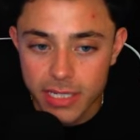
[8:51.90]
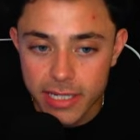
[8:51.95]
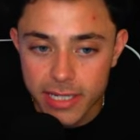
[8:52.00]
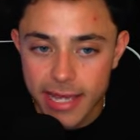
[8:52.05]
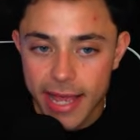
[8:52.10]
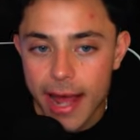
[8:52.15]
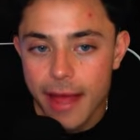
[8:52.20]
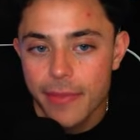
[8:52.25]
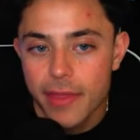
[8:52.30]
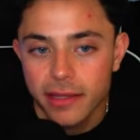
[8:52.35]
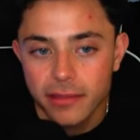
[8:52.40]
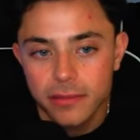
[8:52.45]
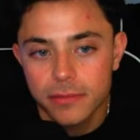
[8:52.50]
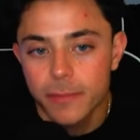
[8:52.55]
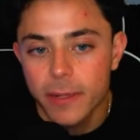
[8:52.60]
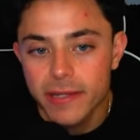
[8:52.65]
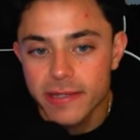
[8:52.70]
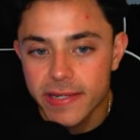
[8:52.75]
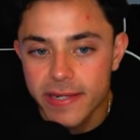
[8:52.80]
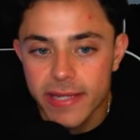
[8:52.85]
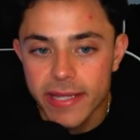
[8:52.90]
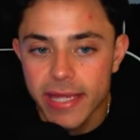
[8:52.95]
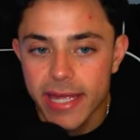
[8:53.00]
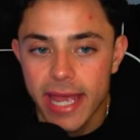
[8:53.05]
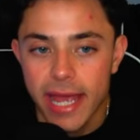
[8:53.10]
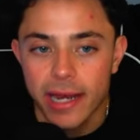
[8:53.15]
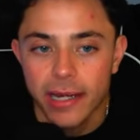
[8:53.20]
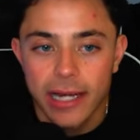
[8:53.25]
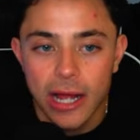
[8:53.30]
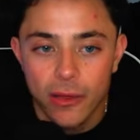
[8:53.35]
yeah, that's basically
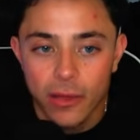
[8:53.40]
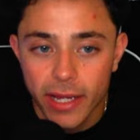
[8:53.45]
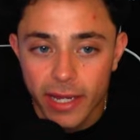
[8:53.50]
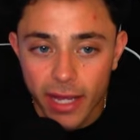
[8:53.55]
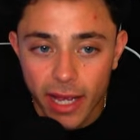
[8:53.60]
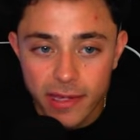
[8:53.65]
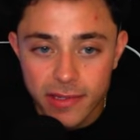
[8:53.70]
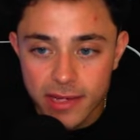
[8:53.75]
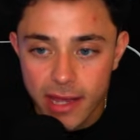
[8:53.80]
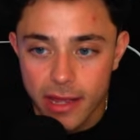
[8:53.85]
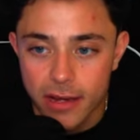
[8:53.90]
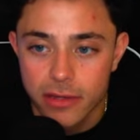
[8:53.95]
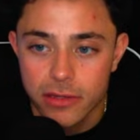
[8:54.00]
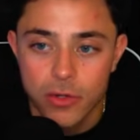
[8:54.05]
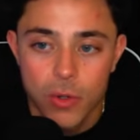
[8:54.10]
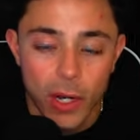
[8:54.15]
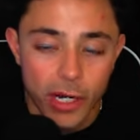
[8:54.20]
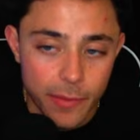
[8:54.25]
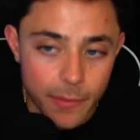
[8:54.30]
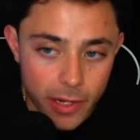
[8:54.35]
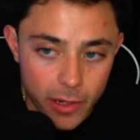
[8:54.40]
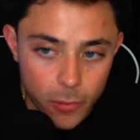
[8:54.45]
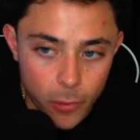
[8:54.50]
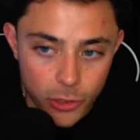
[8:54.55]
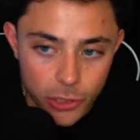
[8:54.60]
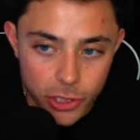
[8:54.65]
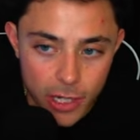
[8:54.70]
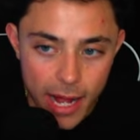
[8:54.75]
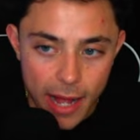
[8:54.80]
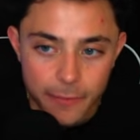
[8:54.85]
it. Now, like I said, you want to make more
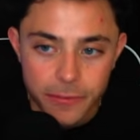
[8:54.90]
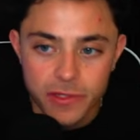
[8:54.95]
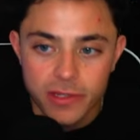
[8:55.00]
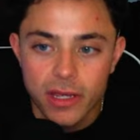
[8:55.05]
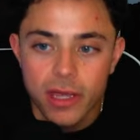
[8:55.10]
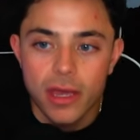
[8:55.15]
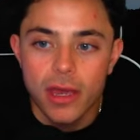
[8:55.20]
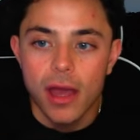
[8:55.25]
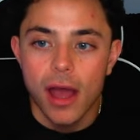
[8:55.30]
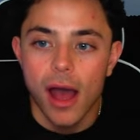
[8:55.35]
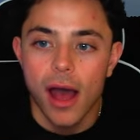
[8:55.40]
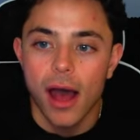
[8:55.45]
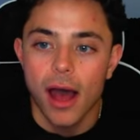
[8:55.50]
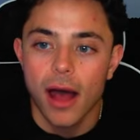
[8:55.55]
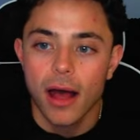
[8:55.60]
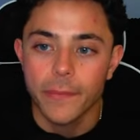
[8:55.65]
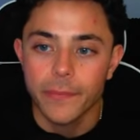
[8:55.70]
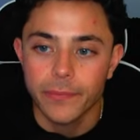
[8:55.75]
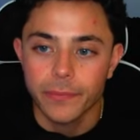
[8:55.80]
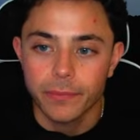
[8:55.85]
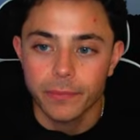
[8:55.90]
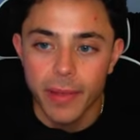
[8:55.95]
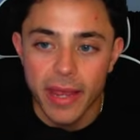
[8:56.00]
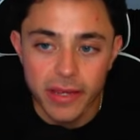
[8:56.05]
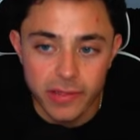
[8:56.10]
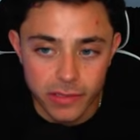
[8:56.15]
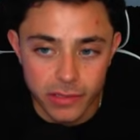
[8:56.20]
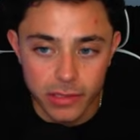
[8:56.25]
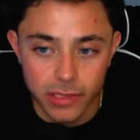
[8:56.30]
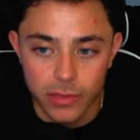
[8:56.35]
traps. Um,
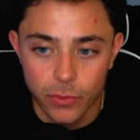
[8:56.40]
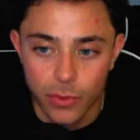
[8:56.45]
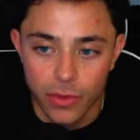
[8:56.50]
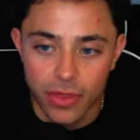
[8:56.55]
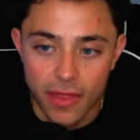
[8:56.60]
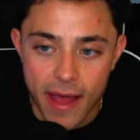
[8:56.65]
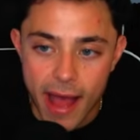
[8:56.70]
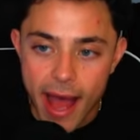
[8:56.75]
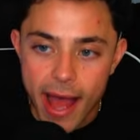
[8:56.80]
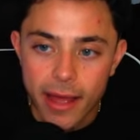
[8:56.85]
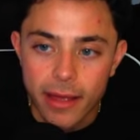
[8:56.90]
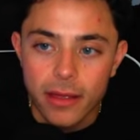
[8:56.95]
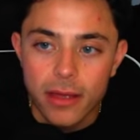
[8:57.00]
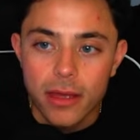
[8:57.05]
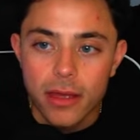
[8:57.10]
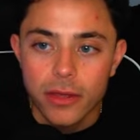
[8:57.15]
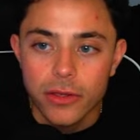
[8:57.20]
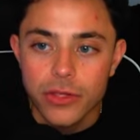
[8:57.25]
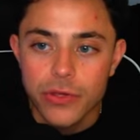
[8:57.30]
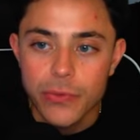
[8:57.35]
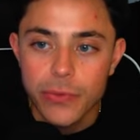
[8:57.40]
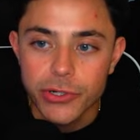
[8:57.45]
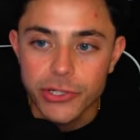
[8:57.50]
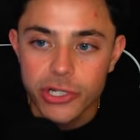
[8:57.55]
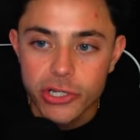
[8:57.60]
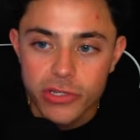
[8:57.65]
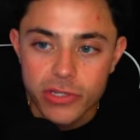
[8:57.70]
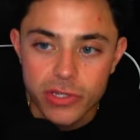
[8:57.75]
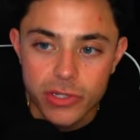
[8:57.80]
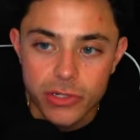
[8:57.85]
basically, with that, you would
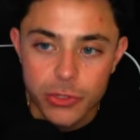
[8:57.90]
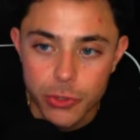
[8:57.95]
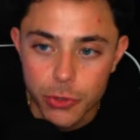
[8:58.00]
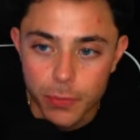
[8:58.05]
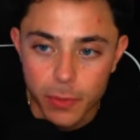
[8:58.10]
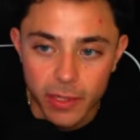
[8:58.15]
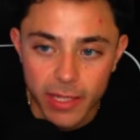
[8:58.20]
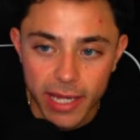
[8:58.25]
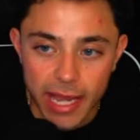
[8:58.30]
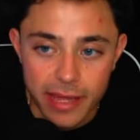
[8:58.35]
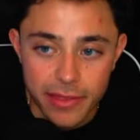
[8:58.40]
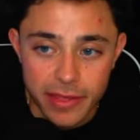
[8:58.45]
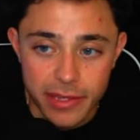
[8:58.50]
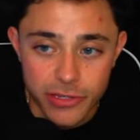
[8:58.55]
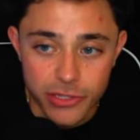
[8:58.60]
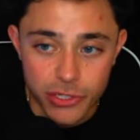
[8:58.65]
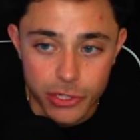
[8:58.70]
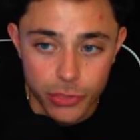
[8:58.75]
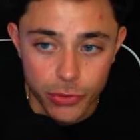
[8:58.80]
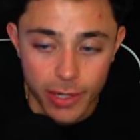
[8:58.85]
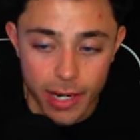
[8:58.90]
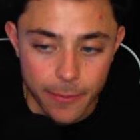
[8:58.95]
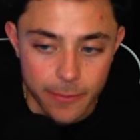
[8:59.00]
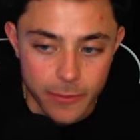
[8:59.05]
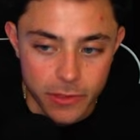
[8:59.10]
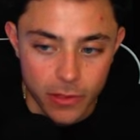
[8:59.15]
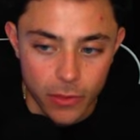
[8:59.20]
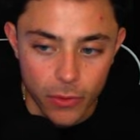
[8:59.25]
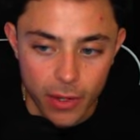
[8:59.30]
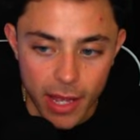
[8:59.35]
just duplicate these
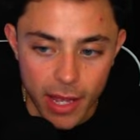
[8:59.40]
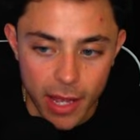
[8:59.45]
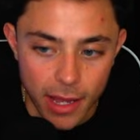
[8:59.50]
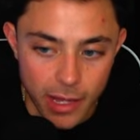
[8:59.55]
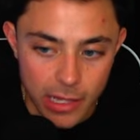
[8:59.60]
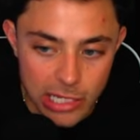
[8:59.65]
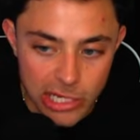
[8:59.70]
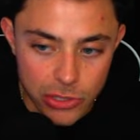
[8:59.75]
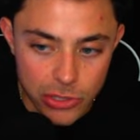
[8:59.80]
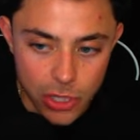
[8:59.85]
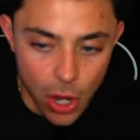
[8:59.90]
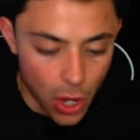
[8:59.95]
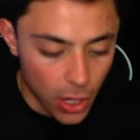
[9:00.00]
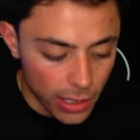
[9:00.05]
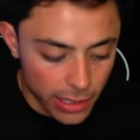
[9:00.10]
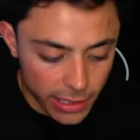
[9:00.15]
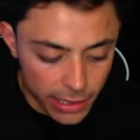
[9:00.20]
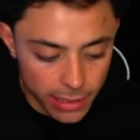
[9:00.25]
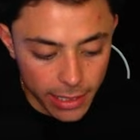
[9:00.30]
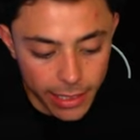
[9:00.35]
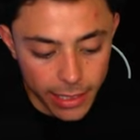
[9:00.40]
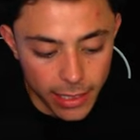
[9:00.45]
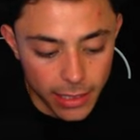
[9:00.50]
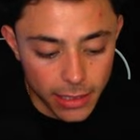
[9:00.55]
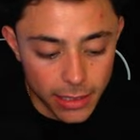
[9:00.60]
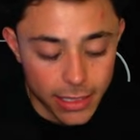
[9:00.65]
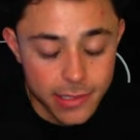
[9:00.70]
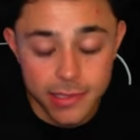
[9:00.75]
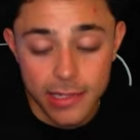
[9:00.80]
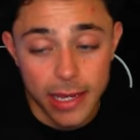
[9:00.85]
scripts, okay? And you'd call it like,
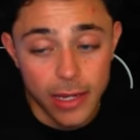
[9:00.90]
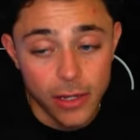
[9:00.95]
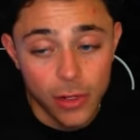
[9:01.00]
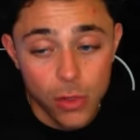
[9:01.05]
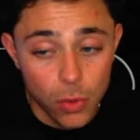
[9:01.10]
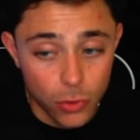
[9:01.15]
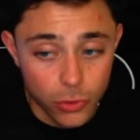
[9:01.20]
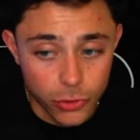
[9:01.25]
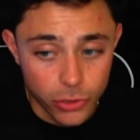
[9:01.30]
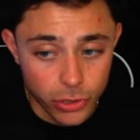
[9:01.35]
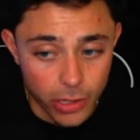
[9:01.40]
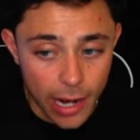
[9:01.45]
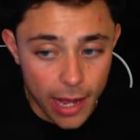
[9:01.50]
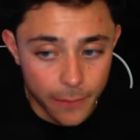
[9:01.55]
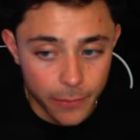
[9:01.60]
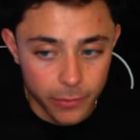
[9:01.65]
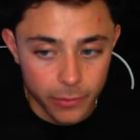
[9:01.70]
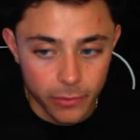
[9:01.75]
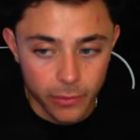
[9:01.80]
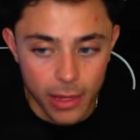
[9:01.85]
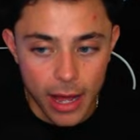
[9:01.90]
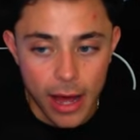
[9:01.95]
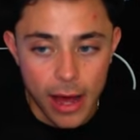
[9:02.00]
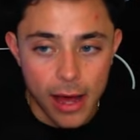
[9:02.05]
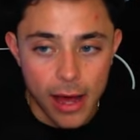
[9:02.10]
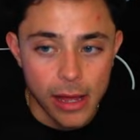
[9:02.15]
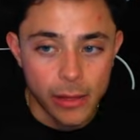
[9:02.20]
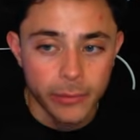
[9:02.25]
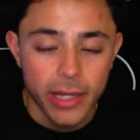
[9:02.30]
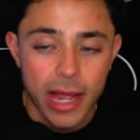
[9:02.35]
let's say a gold trap.
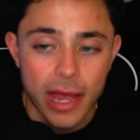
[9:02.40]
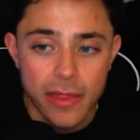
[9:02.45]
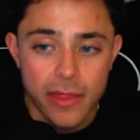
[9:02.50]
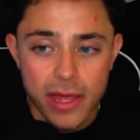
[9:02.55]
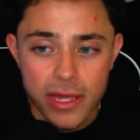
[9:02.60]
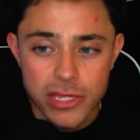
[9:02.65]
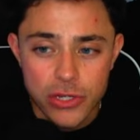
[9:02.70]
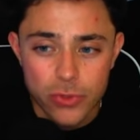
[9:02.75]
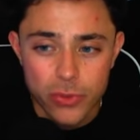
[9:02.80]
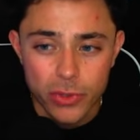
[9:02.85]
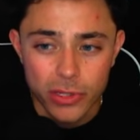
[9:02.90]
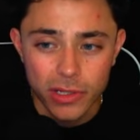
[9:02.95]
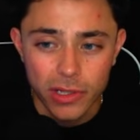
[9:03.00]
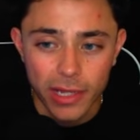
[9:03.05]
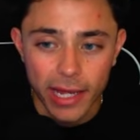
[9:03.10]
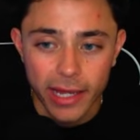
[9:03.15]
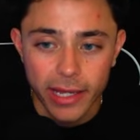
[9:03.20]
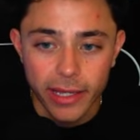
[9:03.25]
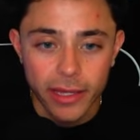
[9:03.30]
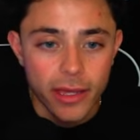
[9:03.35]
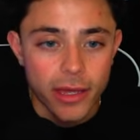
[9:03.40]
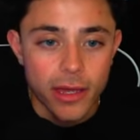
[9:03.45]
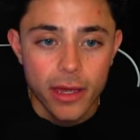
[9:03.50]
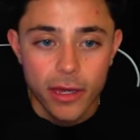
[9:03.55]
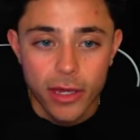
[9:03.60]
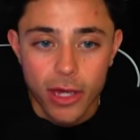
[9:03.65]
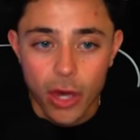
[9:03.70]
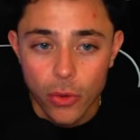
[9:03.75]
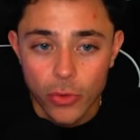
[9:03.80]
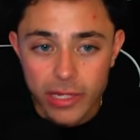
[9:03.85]
Um, and then you would like
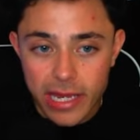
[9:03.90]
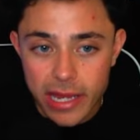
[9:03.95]
go in